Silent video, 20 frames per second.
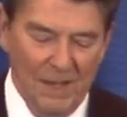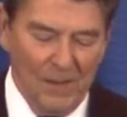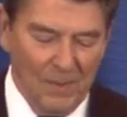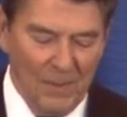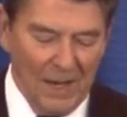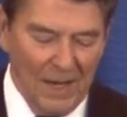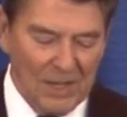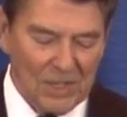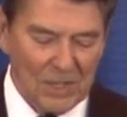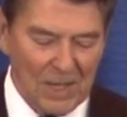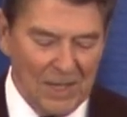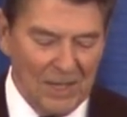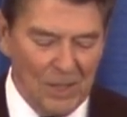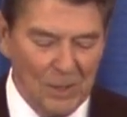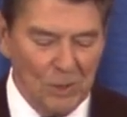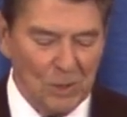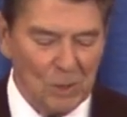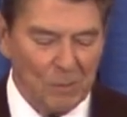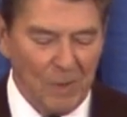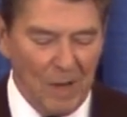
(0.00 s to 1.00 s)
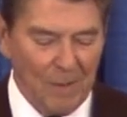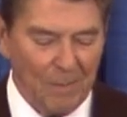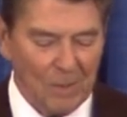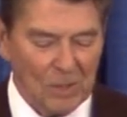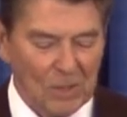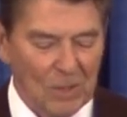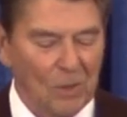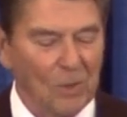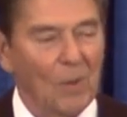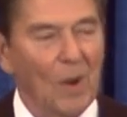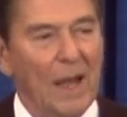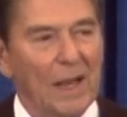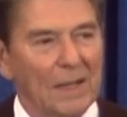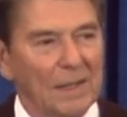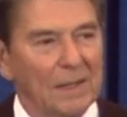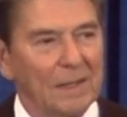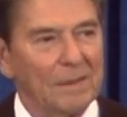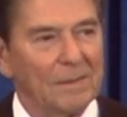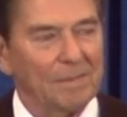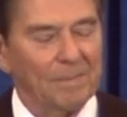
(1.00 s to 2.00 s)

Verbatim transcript: when I say the newspapers are right.